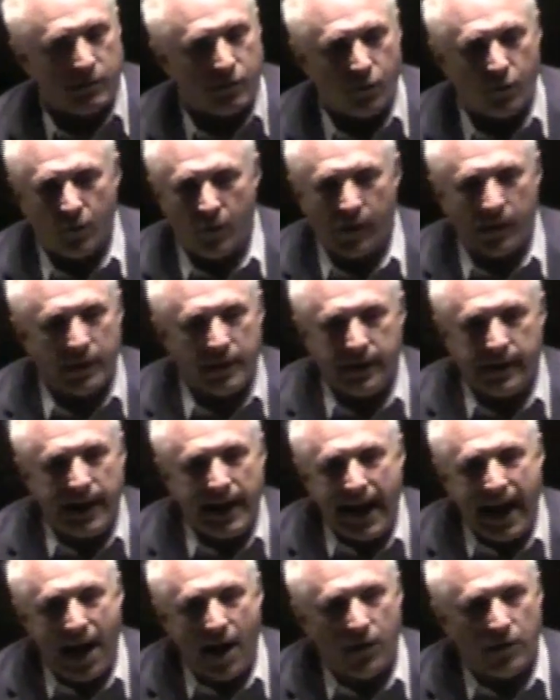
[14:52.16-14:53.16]
or get
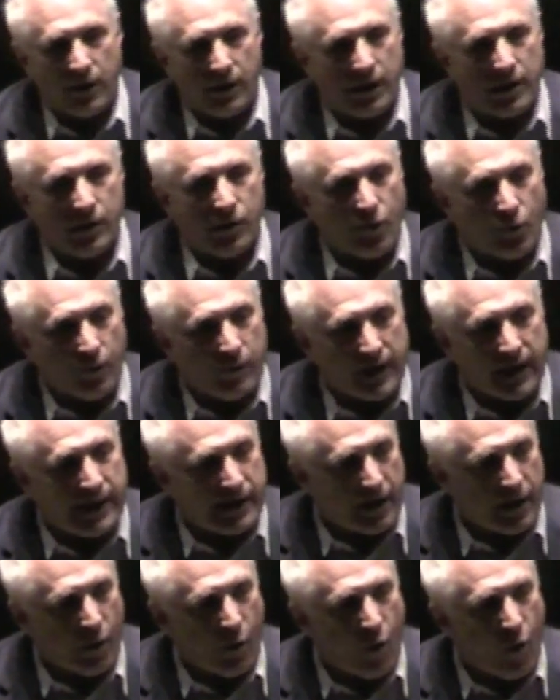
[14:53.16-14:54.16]
out and go get
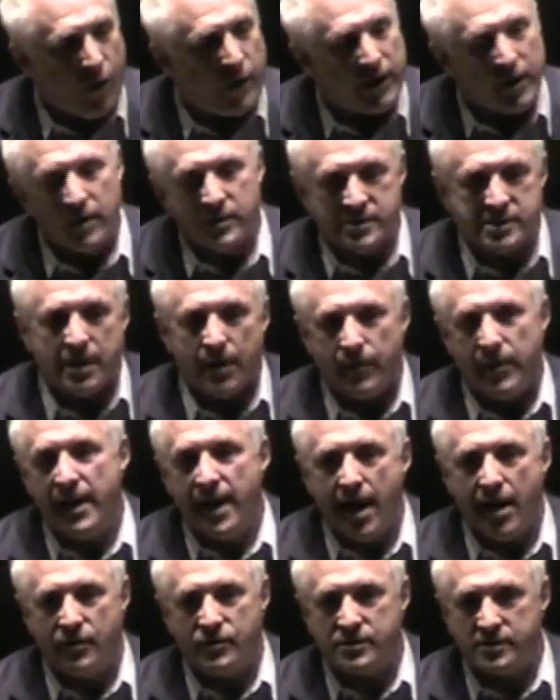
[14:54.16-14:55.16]
all in on
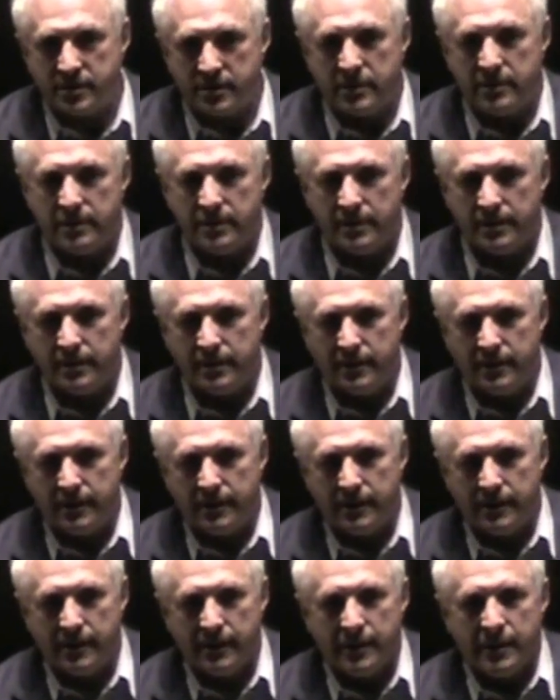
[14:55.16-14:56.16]
something else.
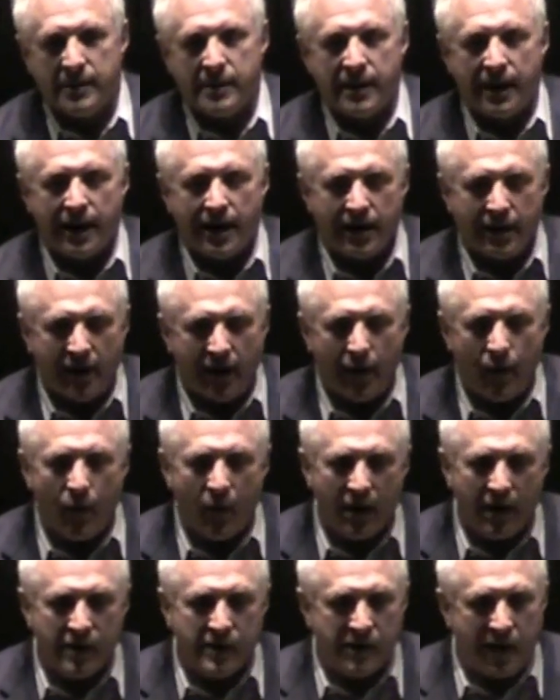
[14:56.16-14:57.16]
And
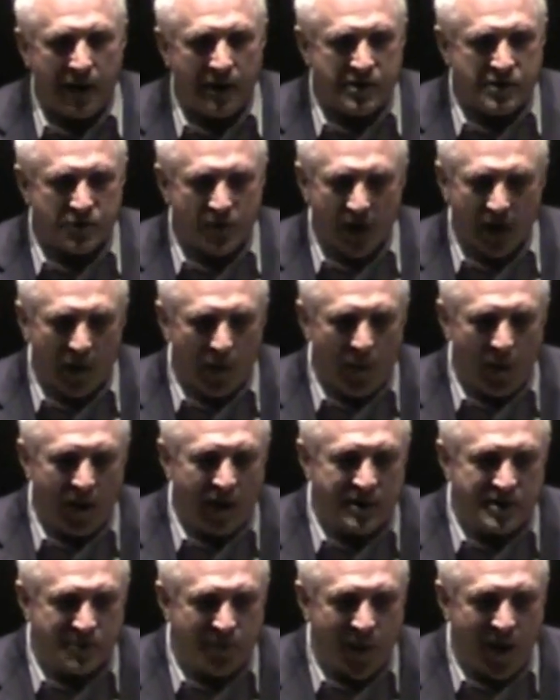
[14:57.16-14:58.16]
I just kind of want
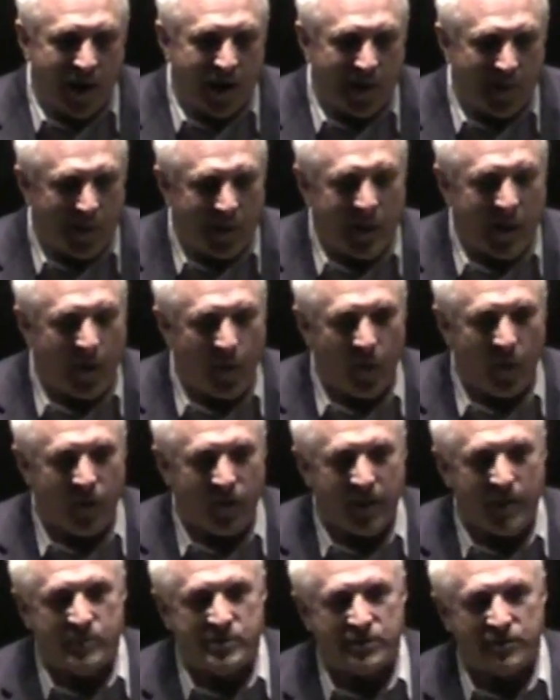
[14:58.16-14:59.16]
to inspire you about that one
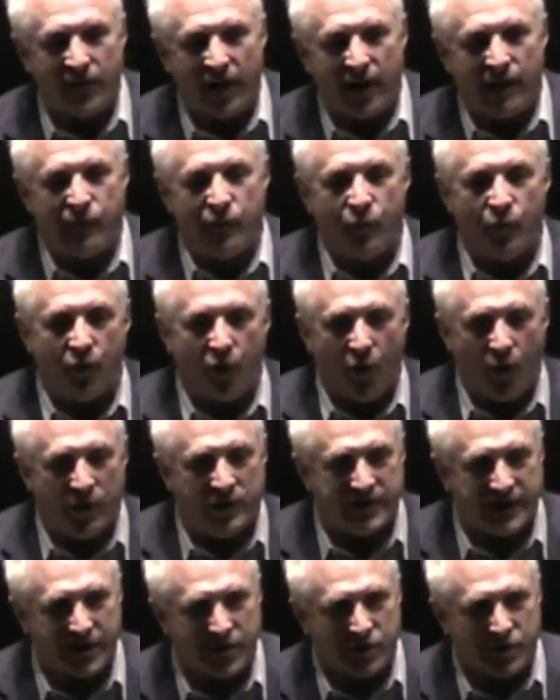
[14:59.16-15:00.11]
thing, because a lot of you go into